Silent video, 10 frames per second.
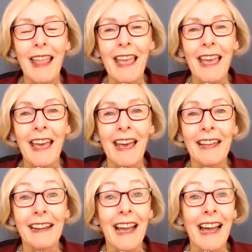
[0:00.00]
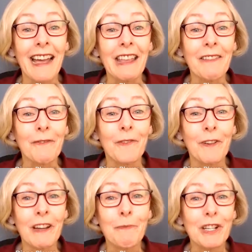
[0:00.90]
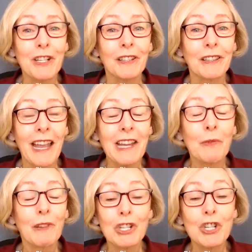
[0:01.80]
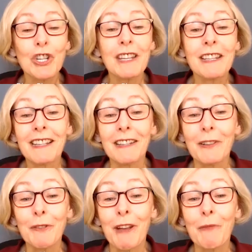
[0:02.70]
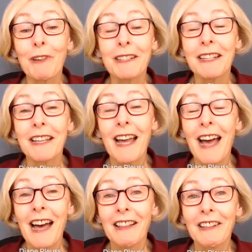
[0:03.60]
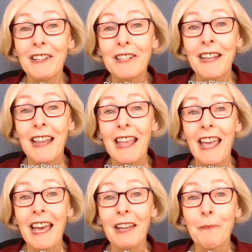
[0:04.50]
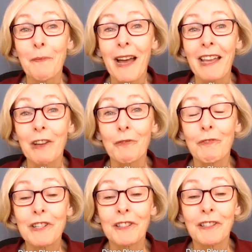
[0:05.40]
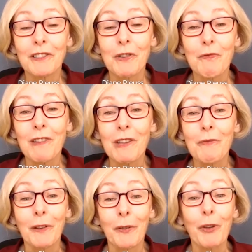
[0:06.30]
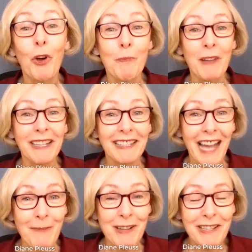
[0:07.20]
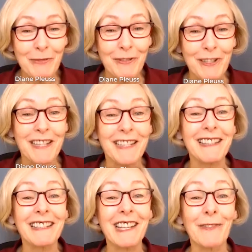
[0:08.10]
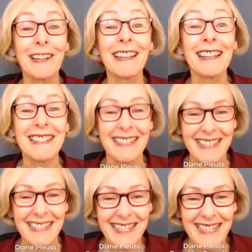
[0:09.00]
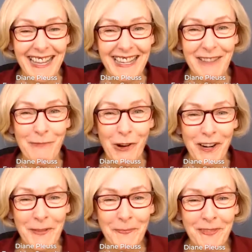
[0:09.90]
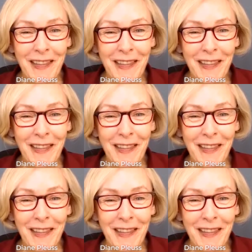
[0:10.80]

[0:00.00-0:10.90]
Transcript: and I very much liked what she did. So I went to college and my original degree was home economics, which doesn't even exist anymore.